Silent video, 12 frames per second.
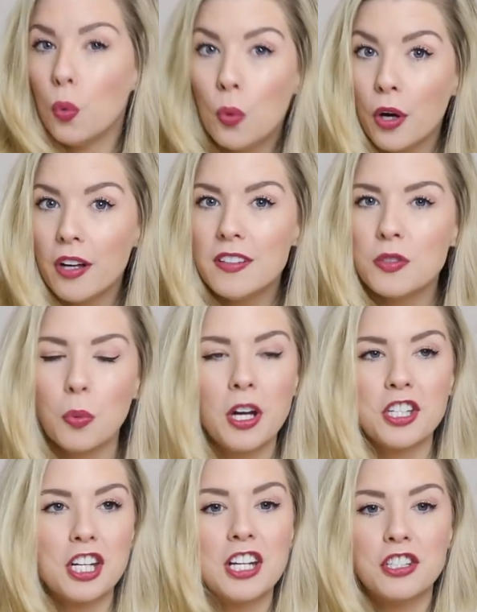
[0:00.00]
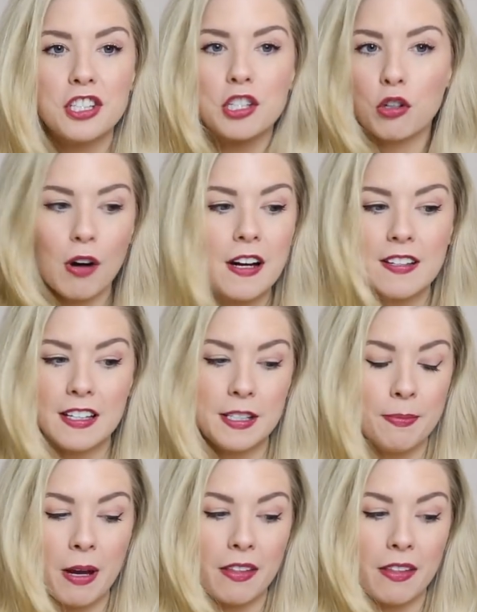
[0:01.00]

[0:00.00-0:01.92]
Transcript: August, which is just crazy to me.